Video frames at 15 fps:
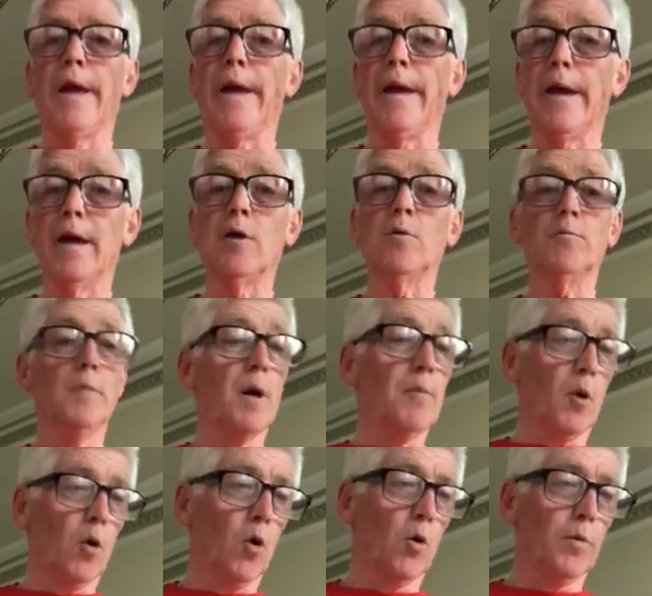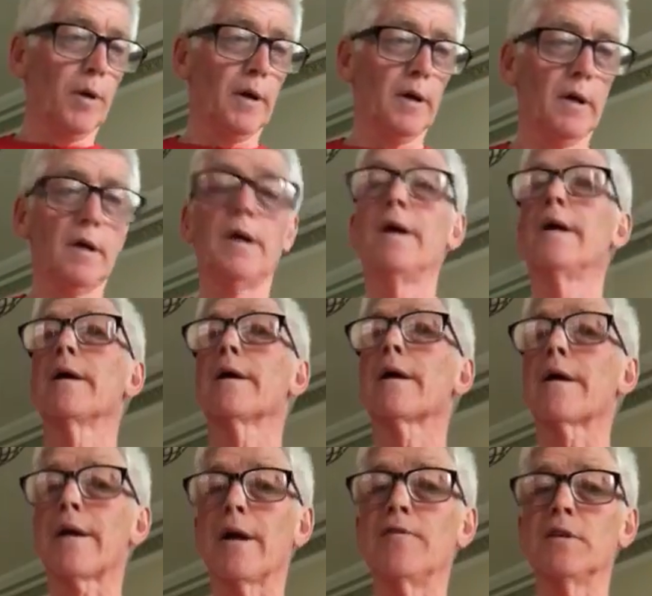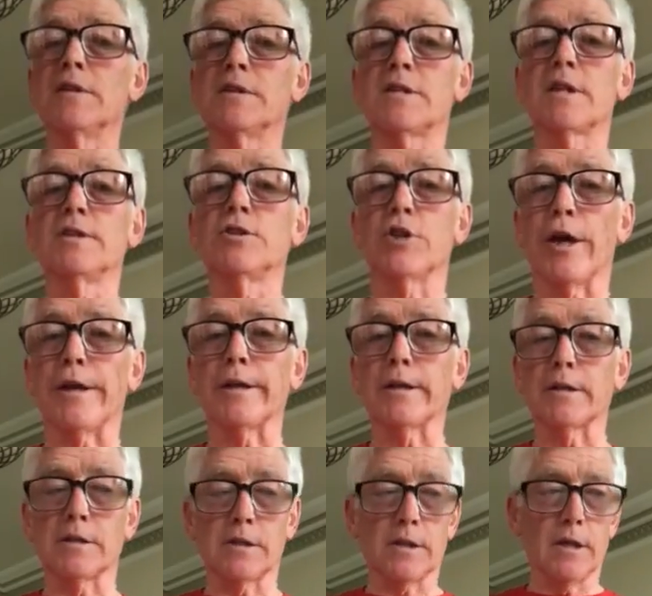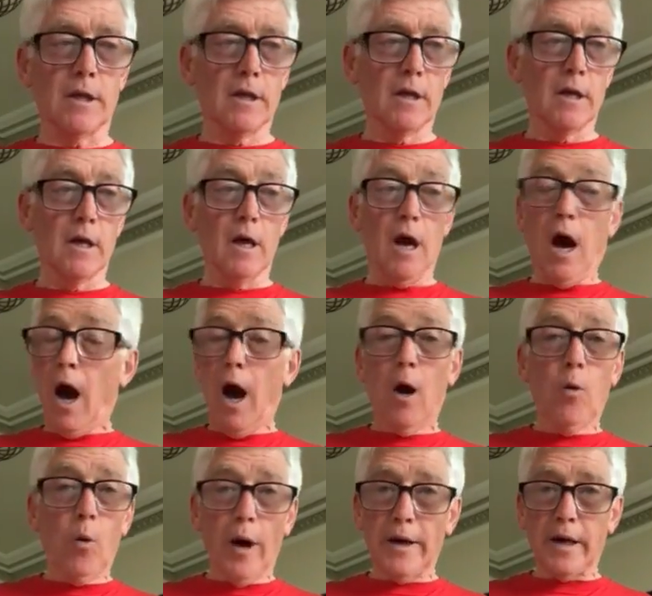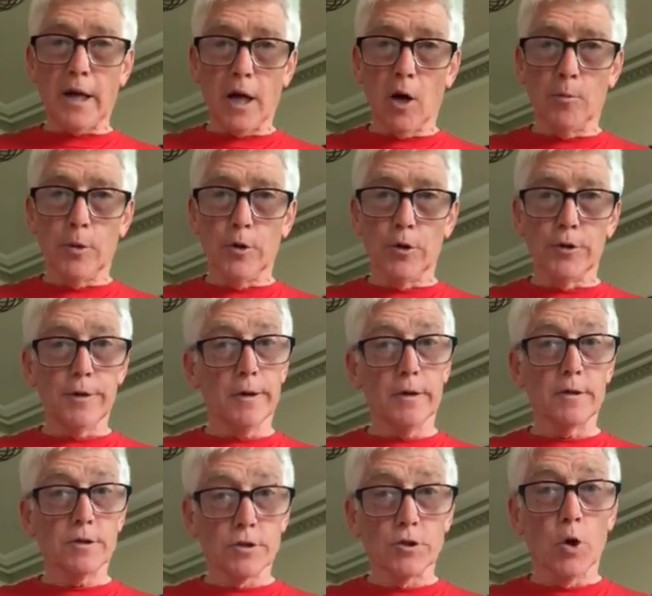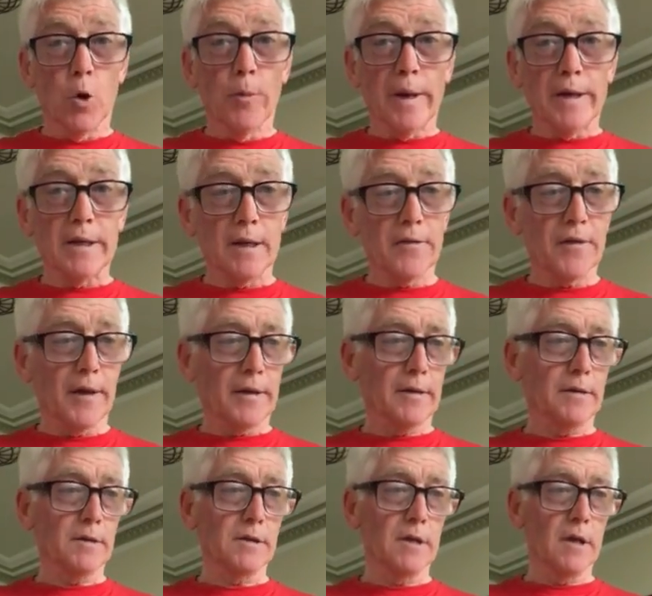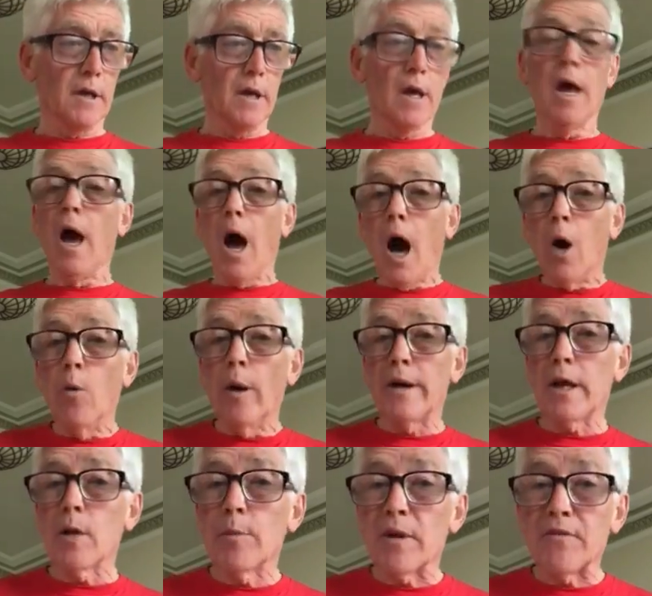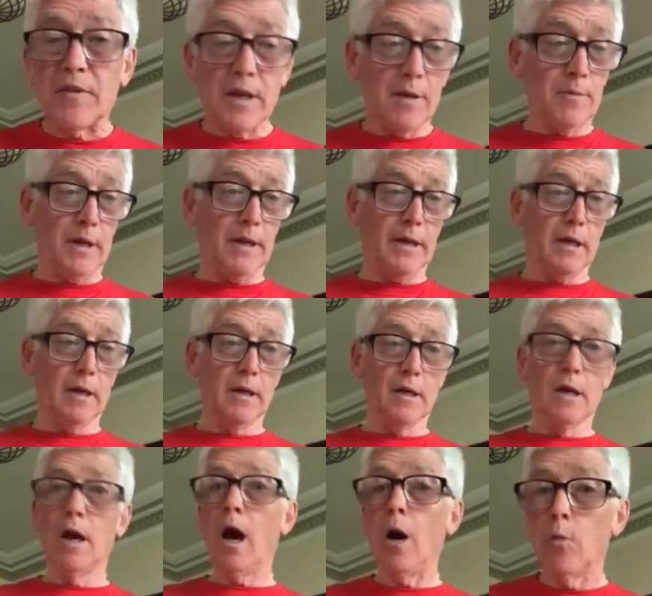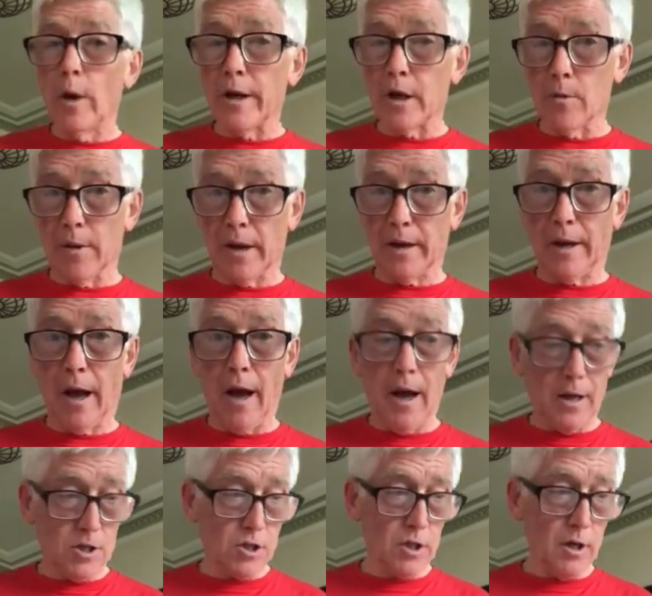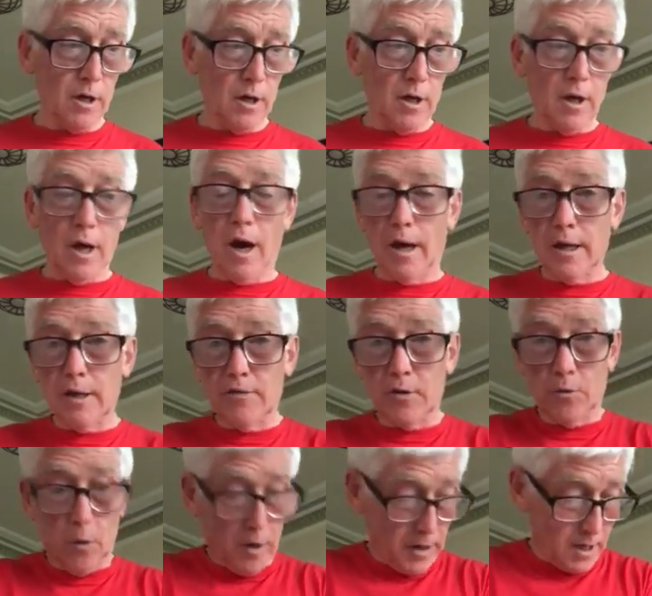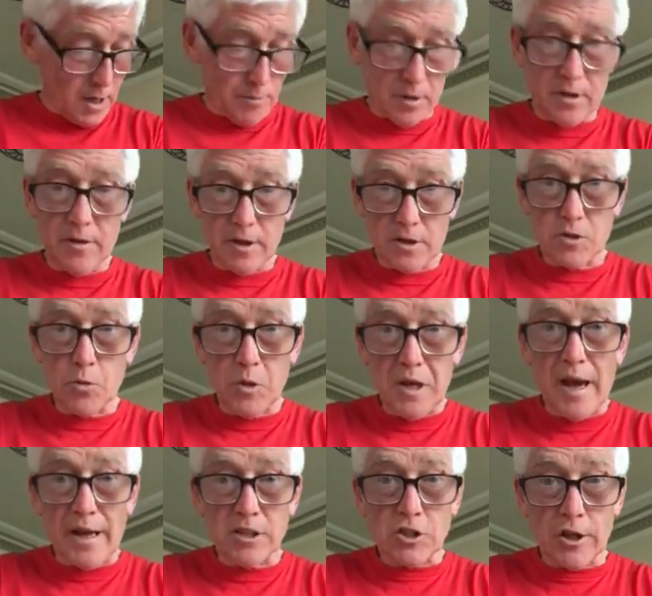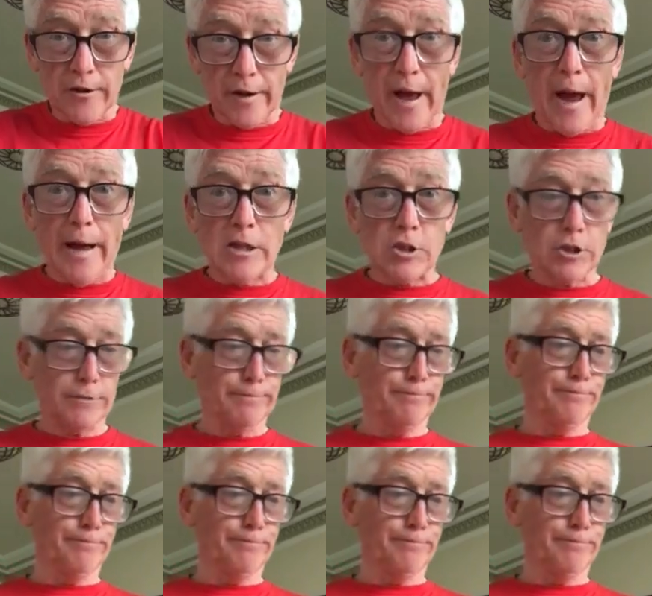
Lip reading: Help my bob, crivens and jings. I worry about so many things. I worry about family, I worry about cash, I even worry about this wee itchy rash.